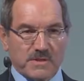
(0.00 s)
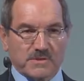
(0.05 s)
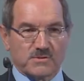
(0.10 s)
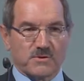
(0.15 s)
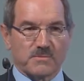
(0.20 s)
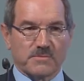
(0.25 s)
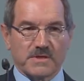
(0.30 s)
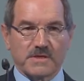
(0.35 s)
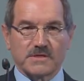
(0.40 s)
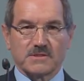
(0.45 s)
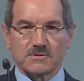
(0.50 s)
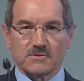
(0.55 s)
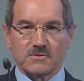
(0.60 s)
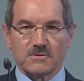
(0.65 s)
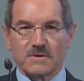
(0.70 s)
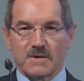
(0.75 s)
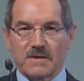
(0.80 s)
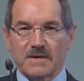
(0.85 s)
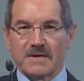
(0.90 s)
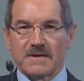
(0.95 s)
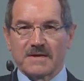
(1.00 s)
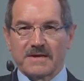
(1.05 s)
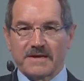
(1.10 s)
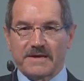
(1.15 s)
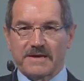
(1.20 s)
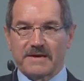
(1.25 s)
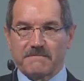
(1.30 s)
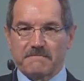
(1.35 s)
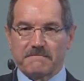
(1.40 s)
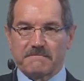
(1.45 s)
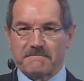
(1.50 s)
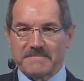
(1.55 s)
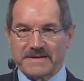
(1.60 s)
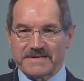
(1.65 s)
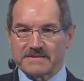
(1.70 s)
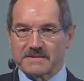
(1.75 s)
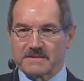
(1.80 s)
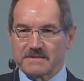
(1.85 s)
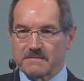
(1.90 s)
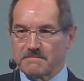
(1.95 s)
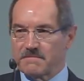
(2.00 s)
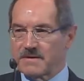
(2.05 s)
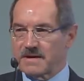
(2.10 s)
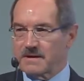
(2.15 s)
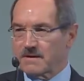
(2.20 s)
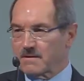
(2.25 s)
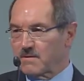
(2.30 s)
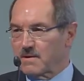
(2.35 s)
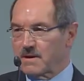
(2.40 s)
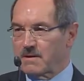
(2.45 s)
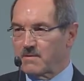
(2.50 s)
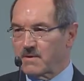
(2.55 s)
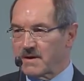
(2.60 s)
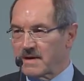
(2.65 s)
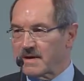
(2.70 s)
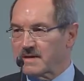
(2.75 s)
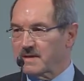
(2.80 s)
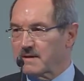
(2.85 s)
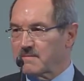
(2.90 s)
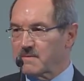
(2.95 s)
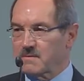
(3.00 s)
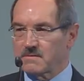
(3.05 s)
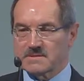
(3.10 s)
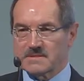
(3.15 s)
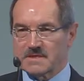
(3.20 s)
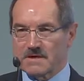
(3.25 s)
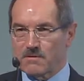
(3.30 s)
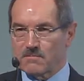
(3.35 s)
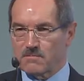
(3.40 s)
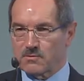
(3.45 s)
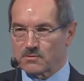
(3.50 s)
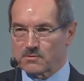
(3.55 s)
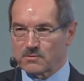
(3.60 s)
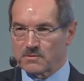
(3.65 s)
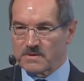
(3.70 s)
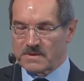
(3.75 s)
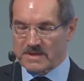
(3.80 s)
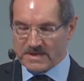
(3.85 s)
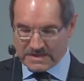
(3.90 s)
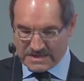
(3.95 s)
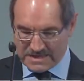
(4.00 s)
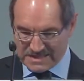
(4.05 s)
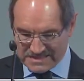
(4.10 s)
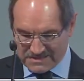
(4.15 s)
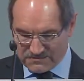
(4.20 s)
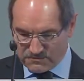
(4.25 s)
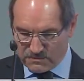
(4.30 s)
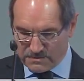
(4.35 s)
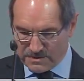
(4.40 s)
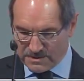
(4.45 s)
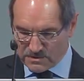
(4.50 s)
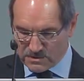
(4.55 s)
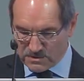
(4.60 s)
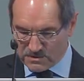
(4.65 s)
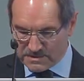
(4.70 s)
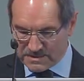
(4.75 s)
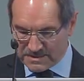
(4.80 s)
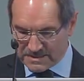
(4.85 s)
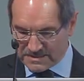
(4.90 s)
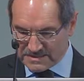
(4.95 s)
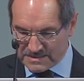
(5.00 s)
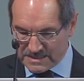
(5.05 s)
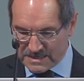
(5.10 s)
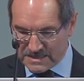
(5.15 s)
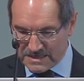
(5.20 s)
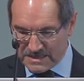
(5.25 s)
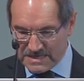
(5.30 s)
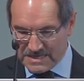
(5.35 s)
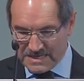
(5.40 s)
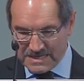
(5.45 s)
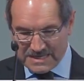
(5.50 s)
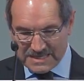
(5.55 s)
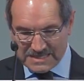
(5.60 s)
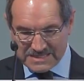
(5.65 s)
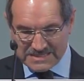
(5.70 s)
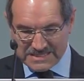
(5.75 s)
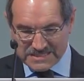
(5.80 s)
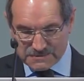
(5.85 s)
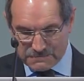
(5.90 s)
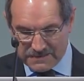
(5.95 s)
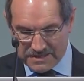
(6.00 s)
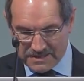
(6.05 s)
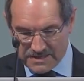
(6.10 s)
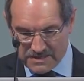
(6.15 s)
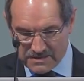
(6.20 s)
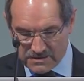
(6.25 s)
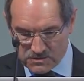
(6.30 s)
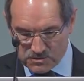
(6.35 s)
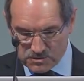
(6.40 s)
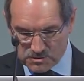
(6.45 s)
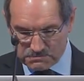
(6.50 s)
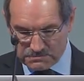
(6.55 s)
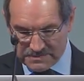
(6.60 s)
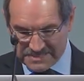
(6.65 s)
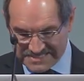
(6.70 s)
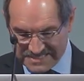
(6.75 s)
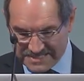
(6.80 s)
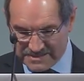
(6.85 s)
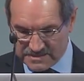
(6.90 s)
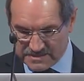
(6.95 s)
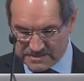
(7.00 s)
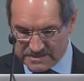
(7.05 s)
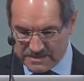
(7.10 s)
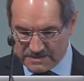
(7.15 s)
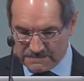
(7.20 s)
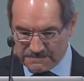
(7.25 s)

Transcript: forum for discussion, and what we want is to rely on your participation.